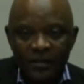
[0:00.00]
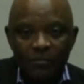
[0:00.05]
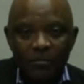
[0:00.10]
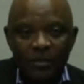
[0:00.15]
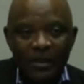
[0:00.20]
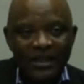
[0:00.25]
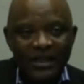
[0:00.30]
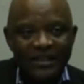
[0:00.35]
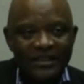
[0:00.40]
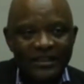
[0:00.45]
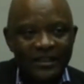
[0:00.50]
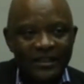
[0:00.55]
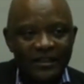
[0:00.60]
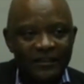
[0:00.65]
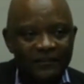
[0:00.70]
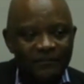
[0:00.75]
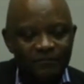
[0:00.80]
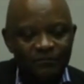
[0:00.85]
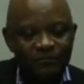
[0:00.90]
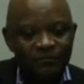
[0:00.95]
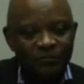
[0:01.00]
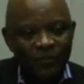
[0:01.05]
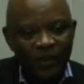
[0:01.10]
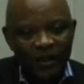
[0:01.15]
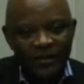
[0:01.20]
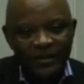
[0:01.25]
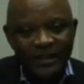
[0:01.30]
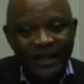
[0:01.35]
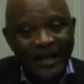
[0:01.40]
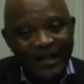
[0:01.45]
base
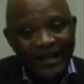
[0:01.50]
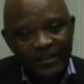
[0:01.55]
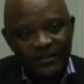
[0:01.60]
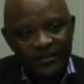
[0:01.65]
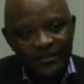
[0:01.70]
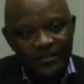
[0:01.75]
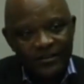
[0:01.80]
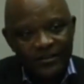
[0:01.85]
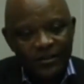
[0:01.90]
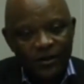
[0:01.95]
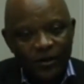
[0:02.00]
the actions